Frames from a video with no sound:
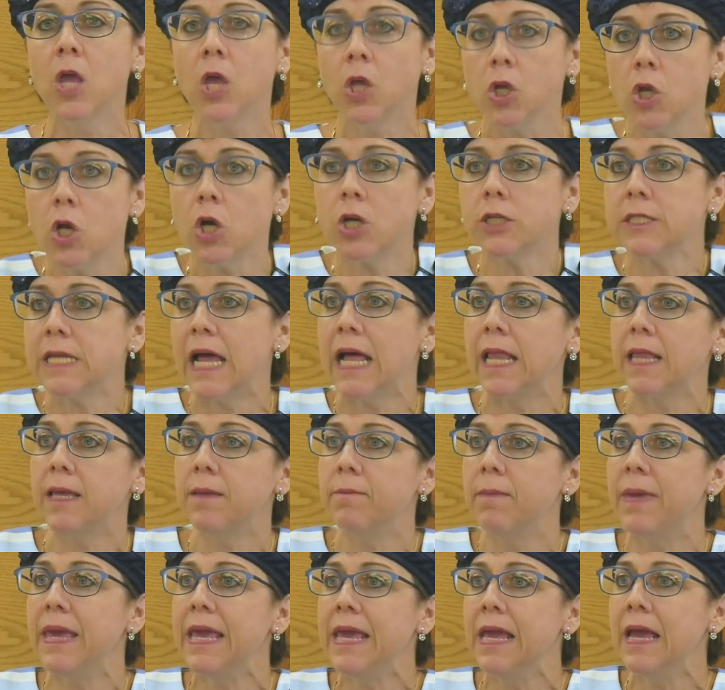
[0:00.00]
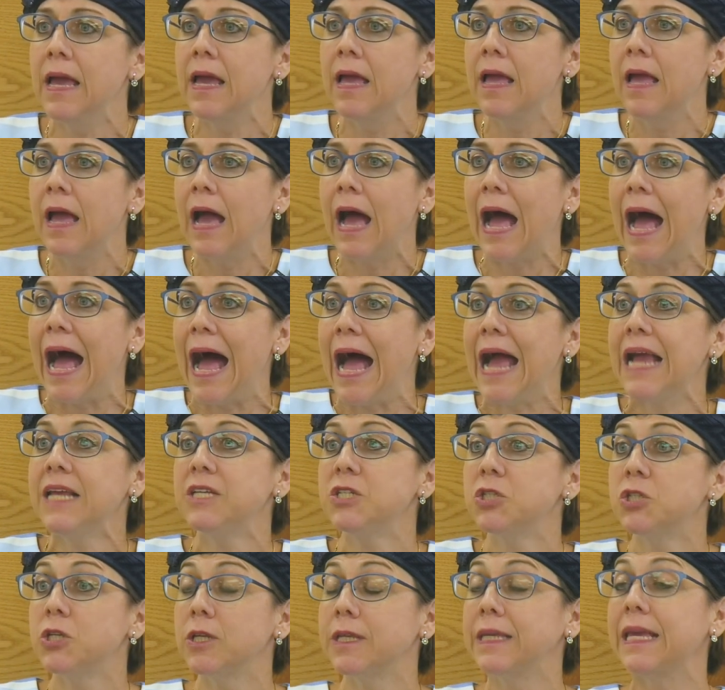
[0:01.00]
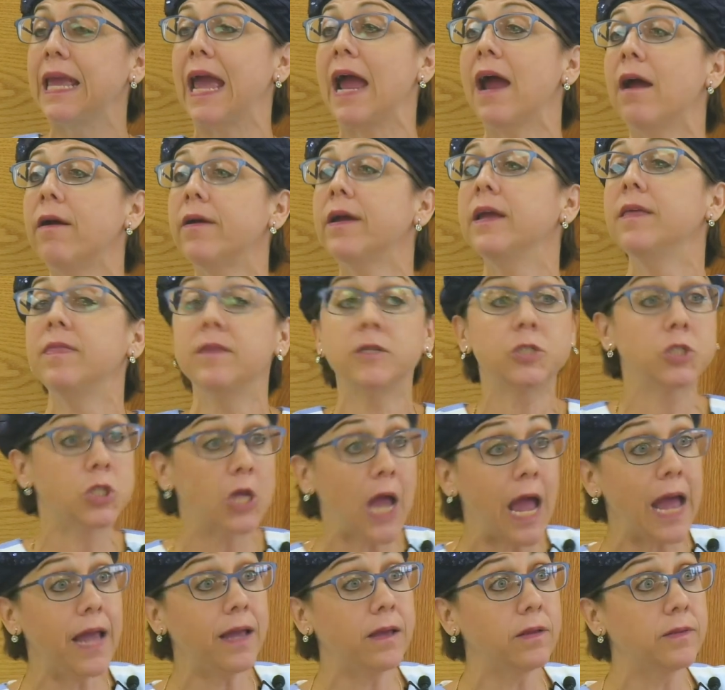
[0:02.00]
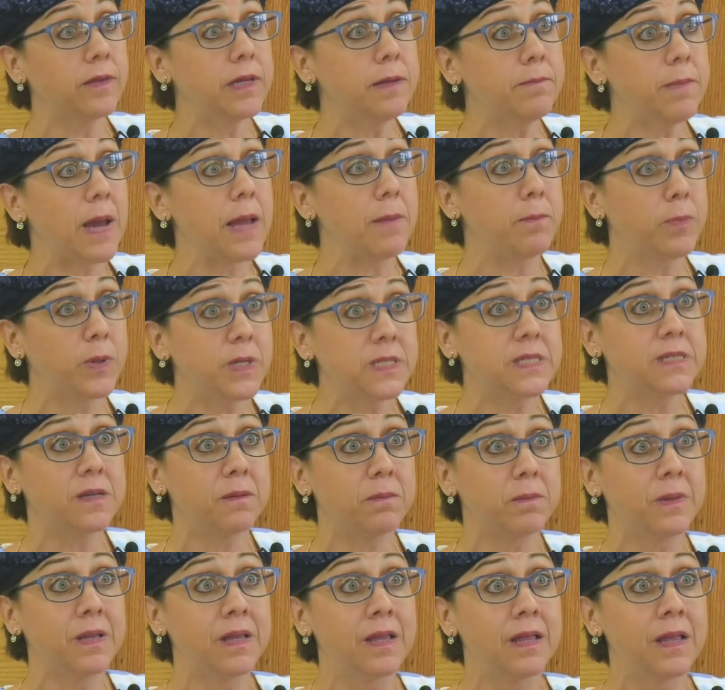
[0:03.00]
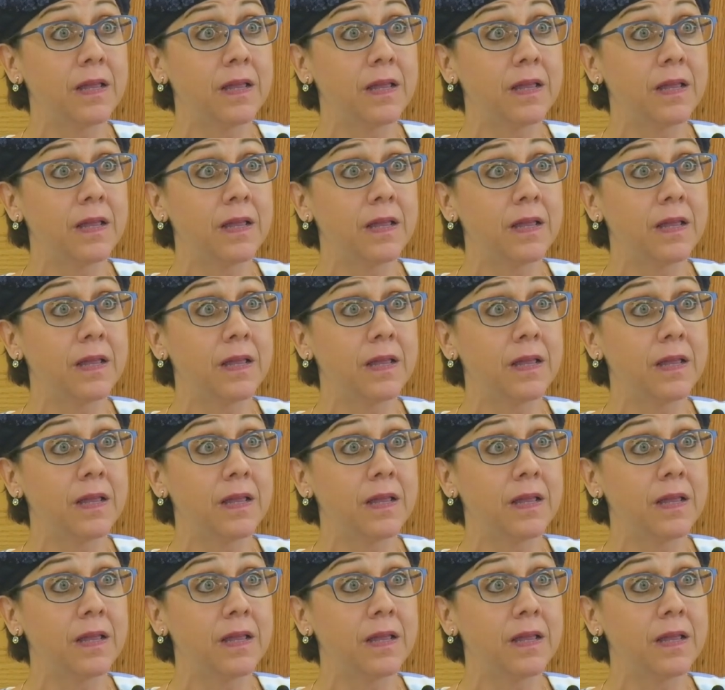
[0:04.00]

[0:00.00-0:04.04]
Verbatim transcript: You're telling me I should carry the child in my bosom